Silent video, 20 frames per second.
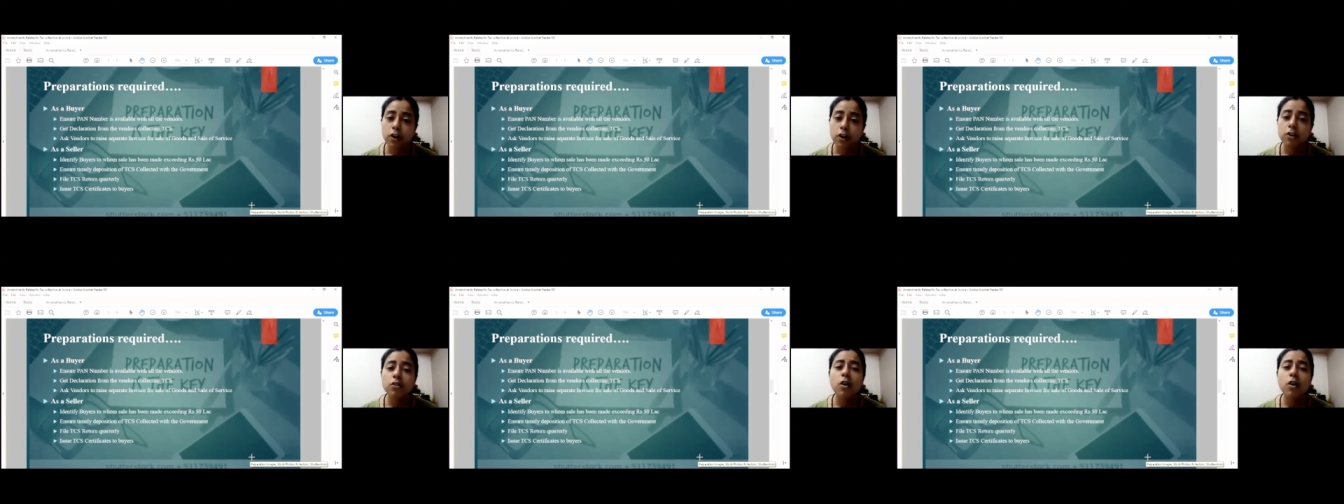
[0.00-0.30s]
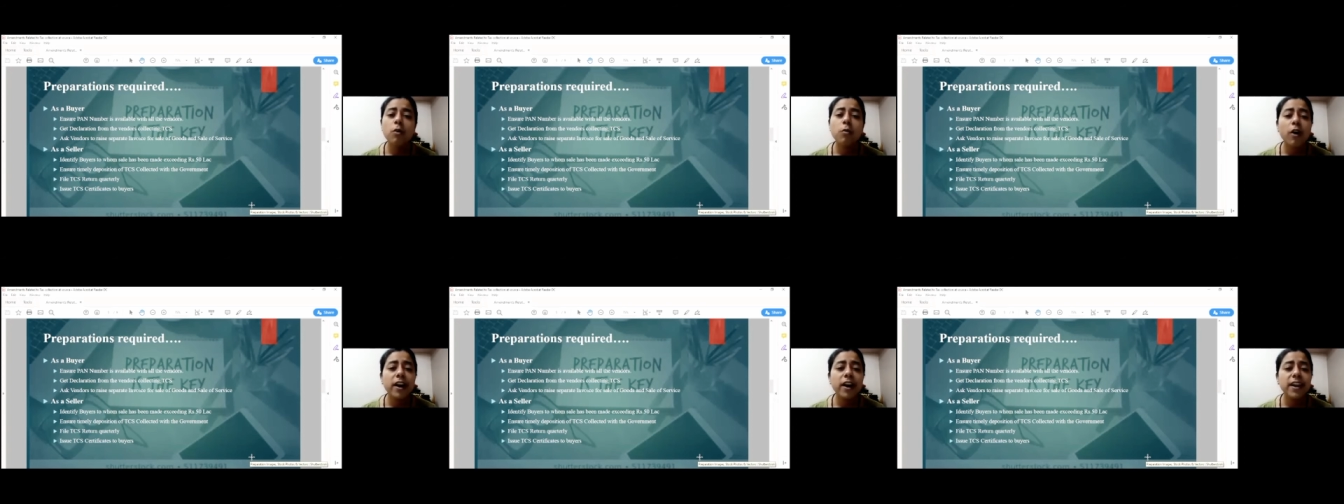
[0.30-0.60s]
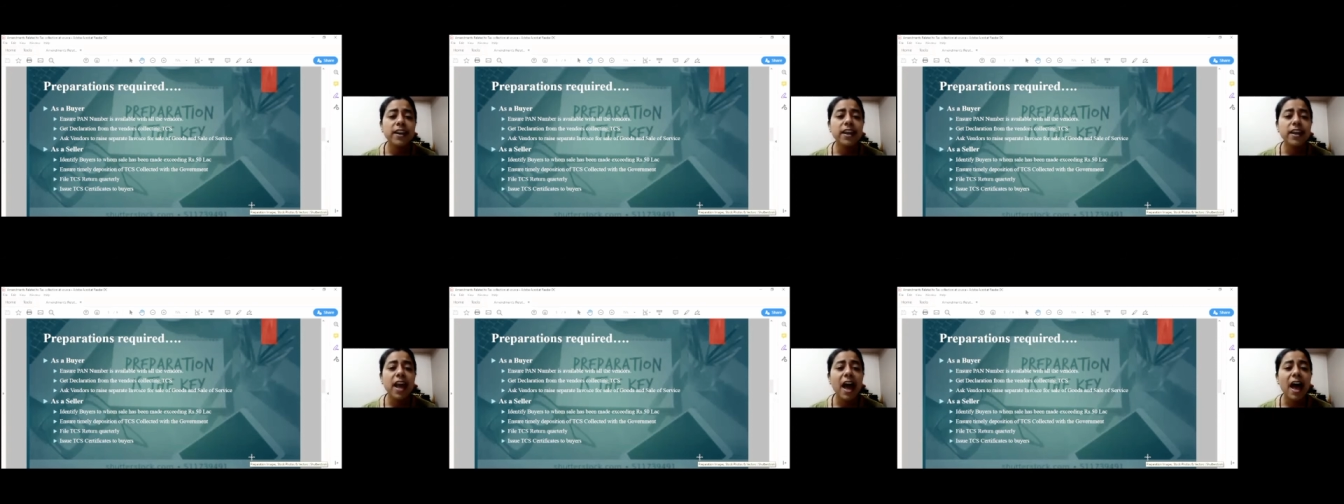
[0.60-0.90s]
to avoid
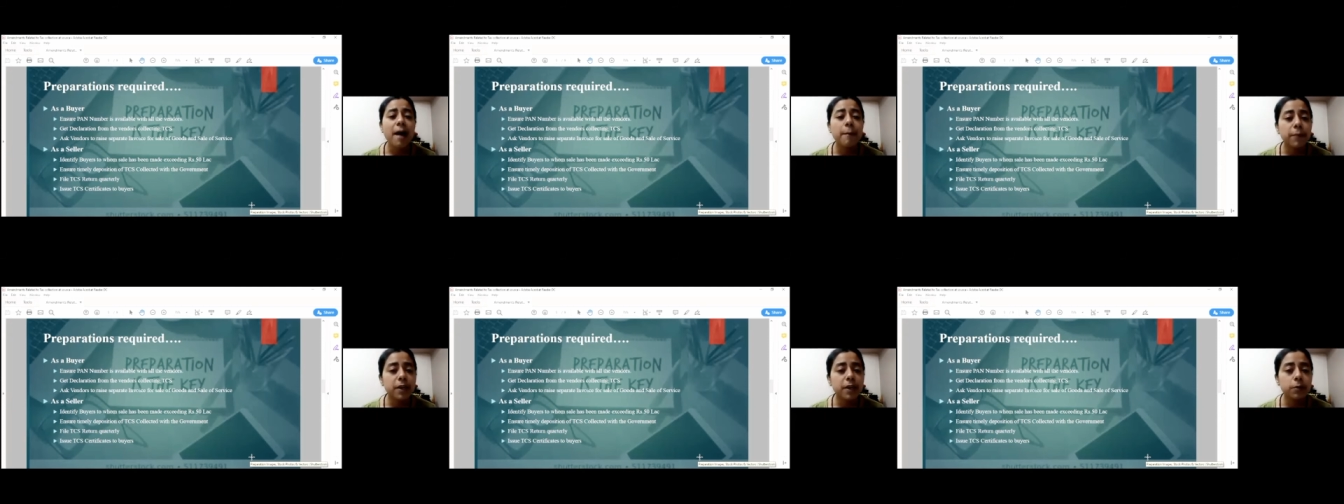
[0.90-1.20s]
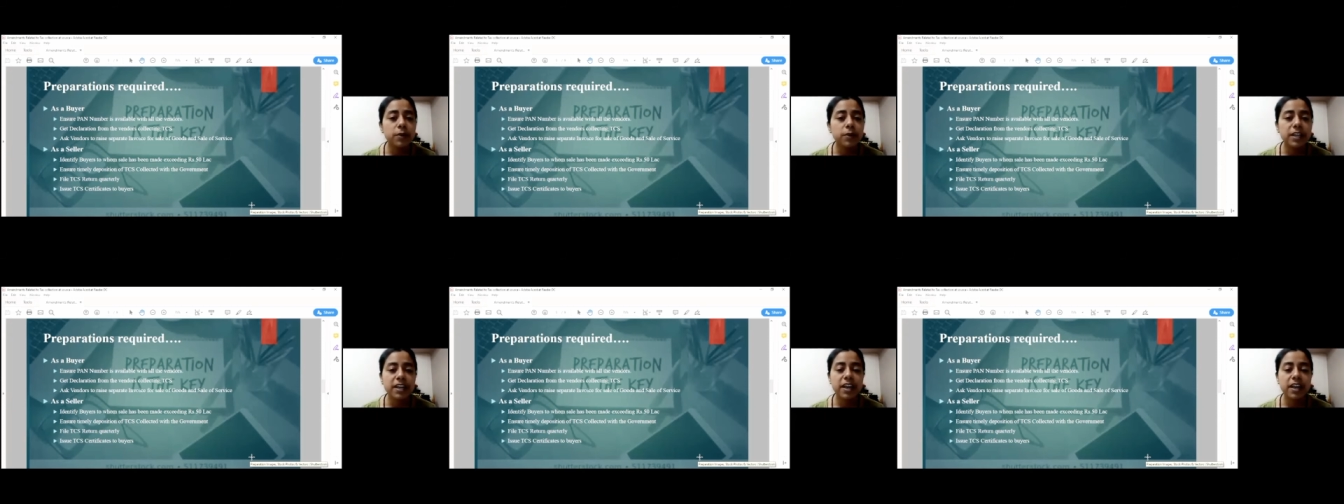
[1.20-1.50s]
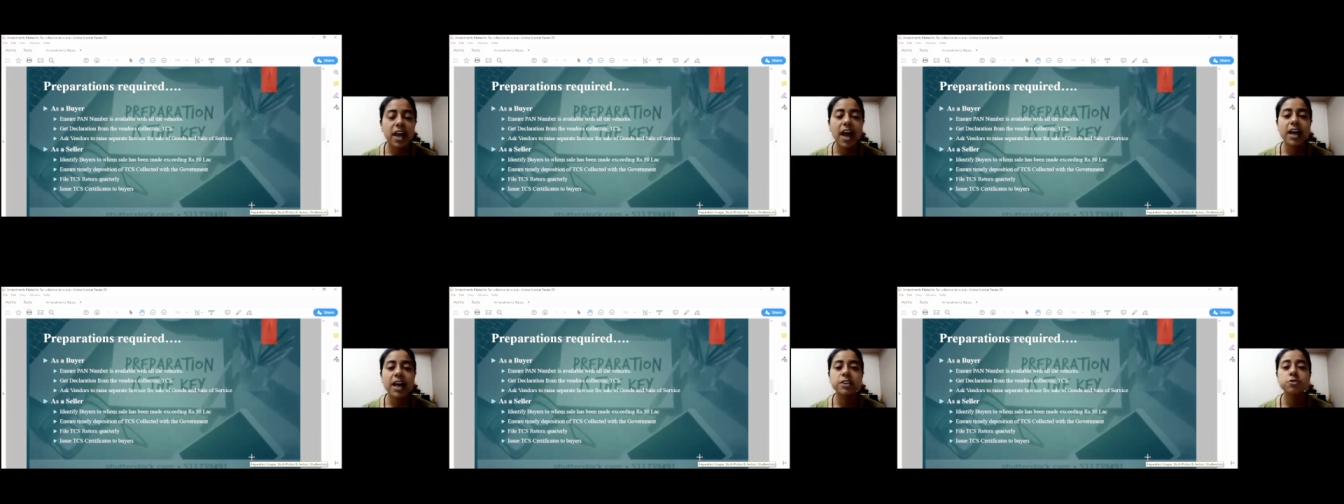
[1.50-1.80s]
any ambiguity
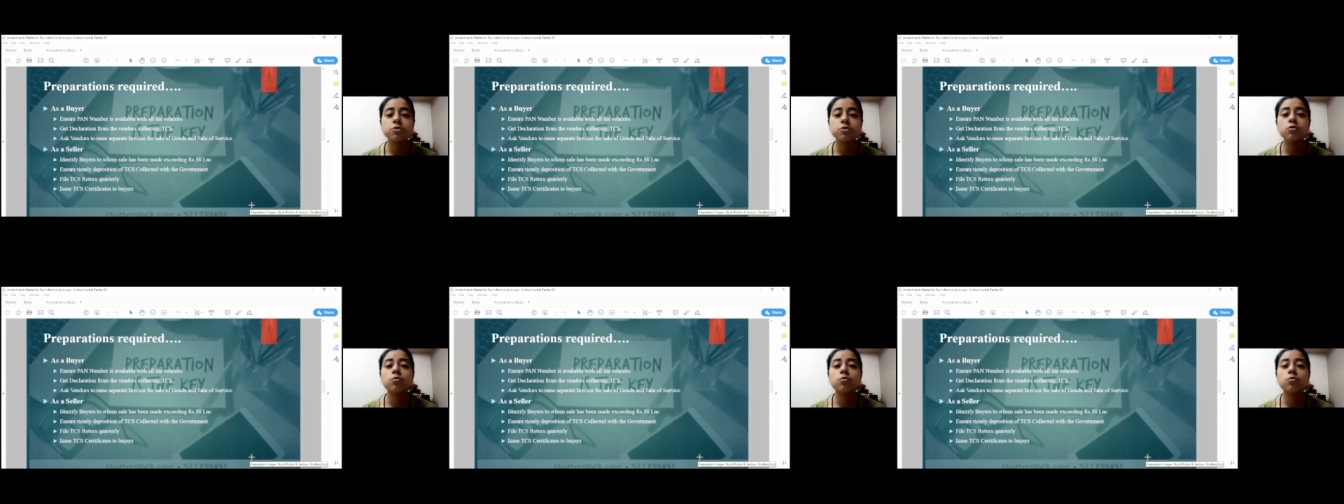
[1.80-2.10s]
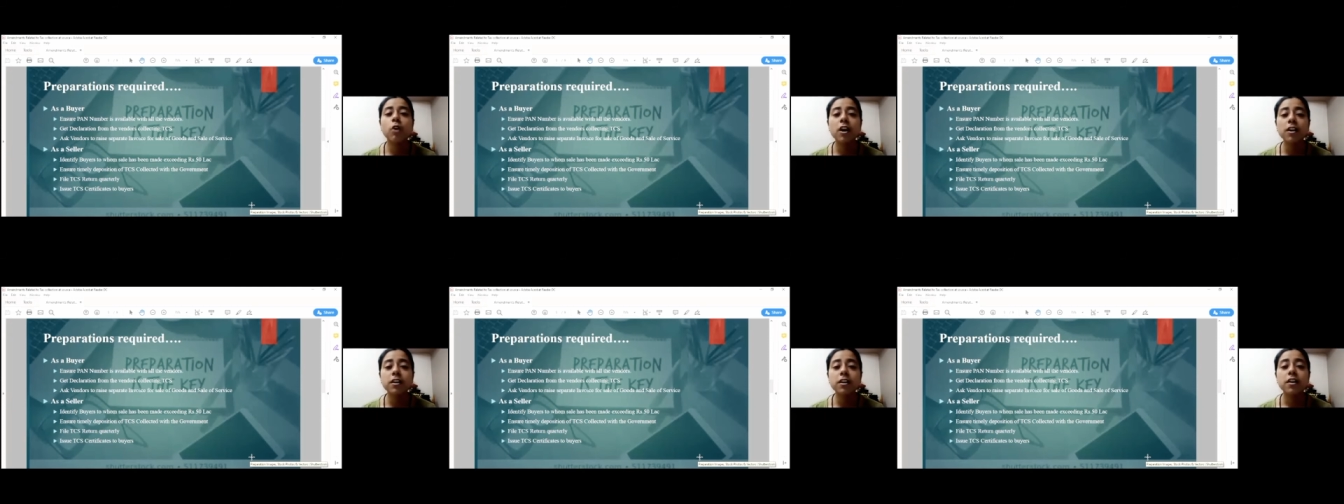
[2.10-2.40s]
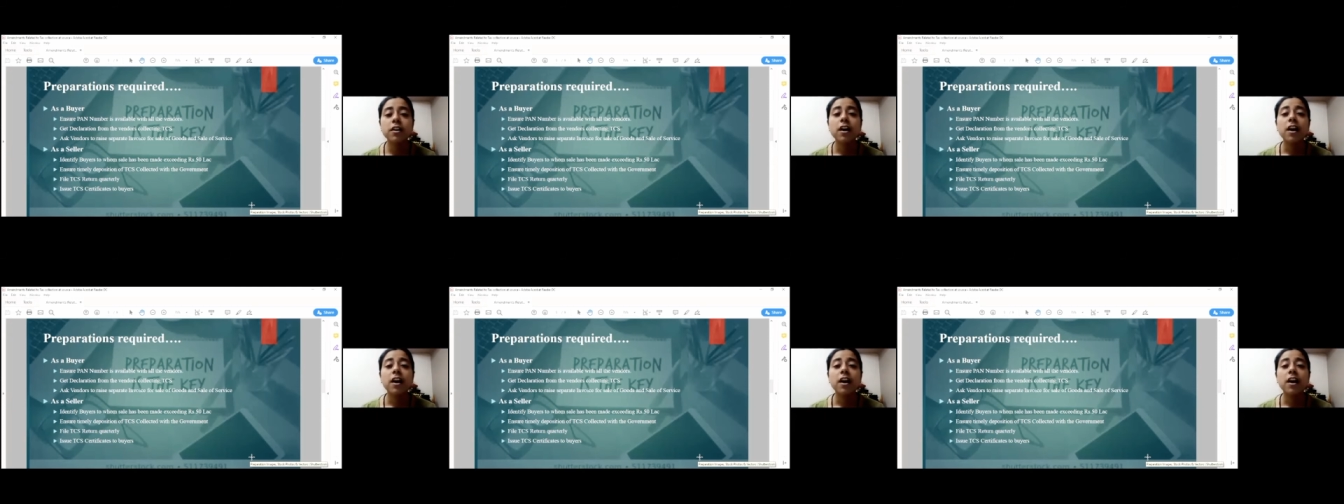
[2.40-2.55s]
as to what